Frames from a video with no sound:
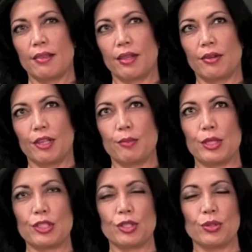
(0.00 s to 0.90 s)
their
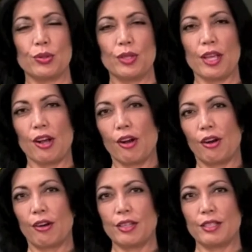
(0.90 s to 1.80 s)
image and who they
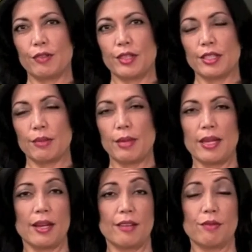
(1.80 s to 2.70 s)
are and different things. It
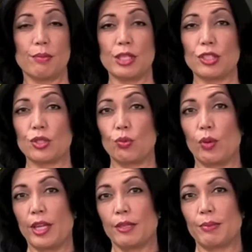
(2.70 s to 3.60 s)
may not even be just
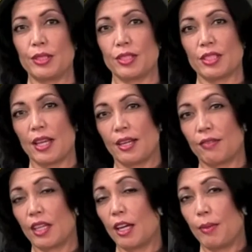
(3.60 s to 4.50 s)
weight, but just kind
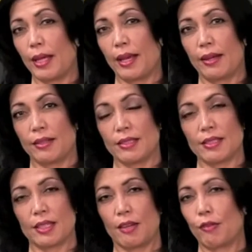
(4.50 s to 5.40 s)
of coming out and
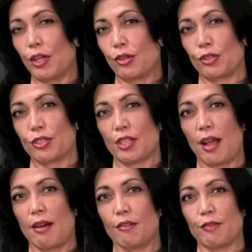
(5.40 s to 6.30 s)
discovering
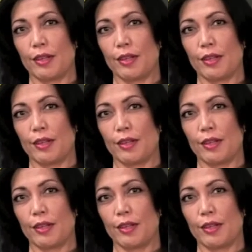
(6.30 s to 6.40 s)
yourself.